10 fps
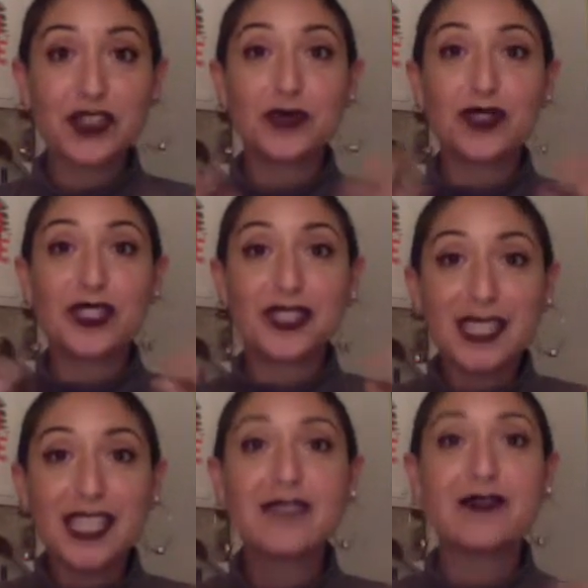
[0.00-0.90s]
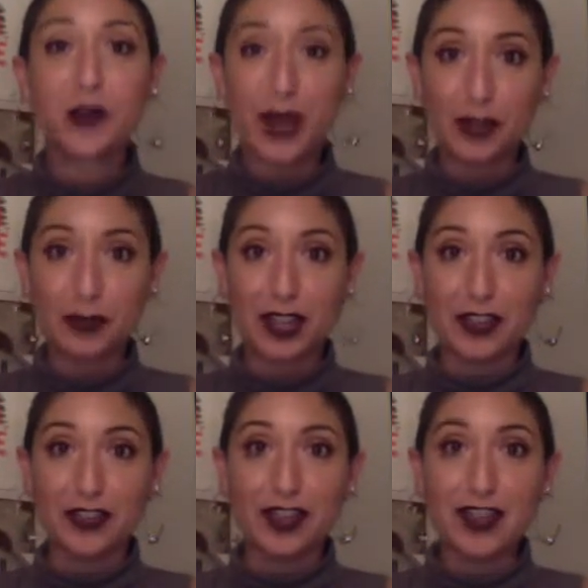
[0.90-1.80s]
to receive greater
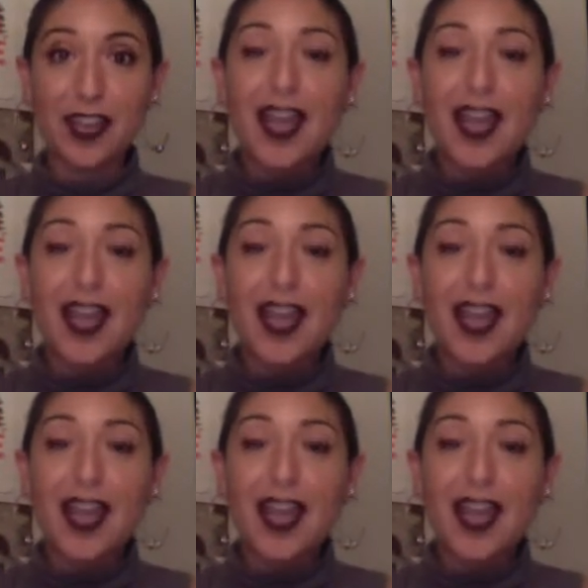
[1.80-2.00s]
pleasure,